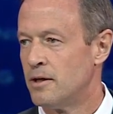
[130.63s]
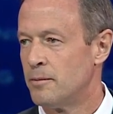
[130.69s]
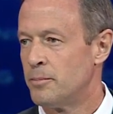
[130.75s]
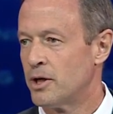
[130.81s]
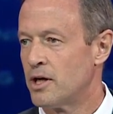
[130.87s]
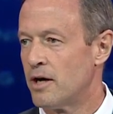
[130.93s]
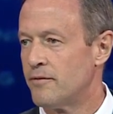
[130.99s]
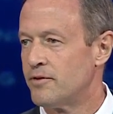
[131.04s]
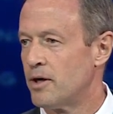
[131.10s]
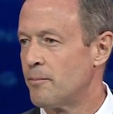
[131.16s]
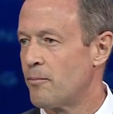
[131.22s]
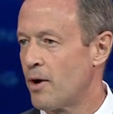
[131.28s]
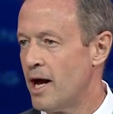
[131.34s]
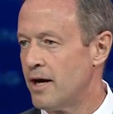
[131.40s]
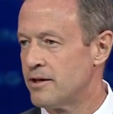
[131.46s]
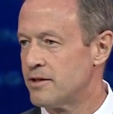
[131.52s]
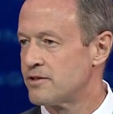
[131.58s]
but Governor
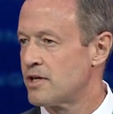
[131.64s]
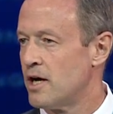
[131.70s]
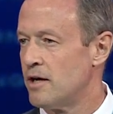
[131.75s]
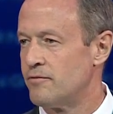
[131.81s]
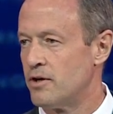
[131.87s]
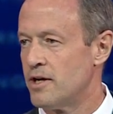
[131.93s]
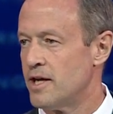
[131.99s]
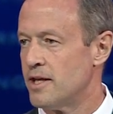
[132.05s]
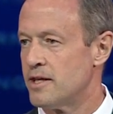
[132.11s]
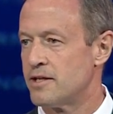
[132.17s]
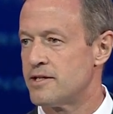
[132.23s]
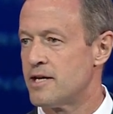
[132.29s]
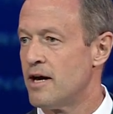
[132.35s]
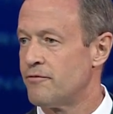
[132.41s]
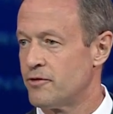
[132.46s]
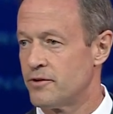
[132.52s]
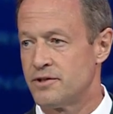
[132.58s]
Brown has governed in the
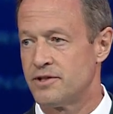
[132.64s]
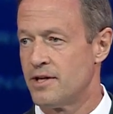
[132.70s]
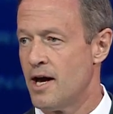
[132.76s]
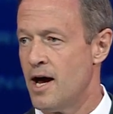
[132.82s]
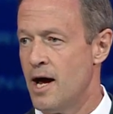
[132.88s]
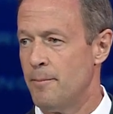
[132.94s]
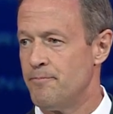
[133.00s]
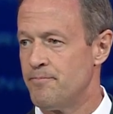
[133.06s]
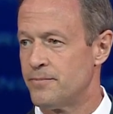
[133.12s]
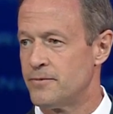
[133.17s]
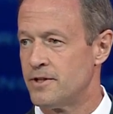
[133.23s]
toughest times.